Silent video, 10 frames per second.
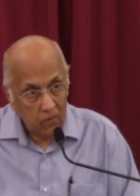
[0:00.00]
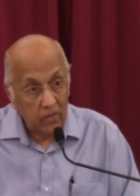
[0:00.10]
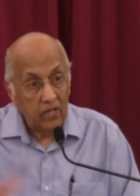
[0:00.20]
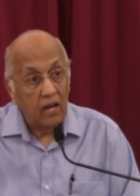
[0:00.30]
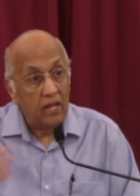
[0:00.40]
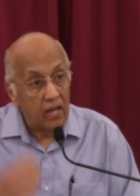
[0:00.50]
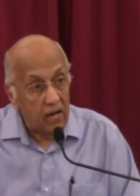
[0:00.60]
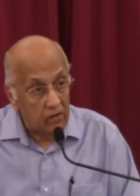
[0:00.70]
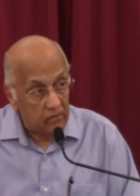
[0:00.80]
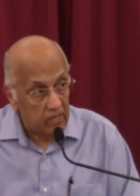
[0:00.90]
What can I get
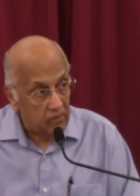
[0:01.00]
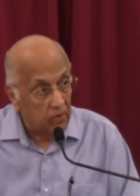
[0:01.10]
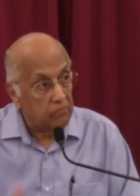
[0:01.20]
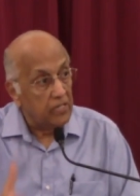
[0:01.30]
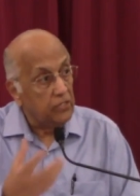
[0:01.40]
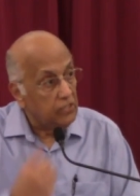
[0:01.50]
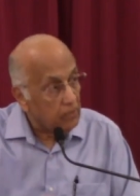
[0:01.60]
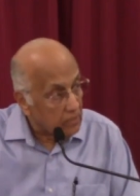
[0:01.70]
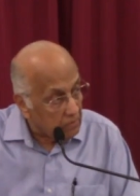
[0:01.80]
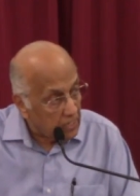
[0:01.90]
out of it? What, my,
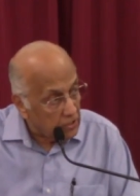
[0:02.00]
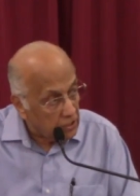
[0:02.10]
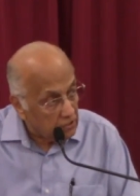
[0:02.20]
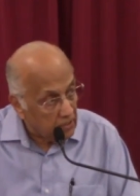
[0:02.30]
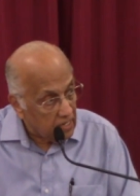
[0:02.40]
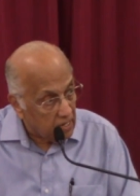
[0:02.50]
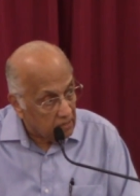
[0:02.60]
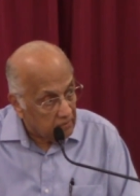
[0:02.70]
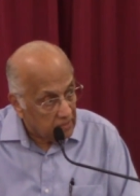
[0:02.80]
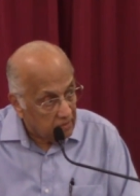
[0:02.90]
what can my children get out
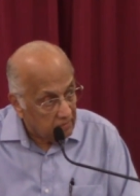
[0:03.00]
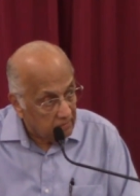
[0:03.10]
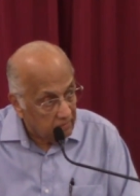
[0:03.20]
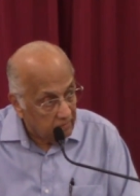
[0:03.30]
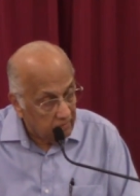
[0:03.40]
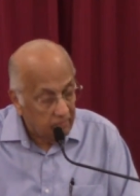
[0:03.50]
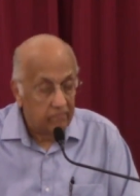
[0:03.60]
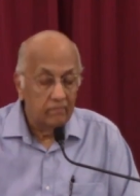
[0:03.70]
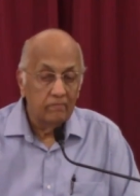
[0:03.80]
of it?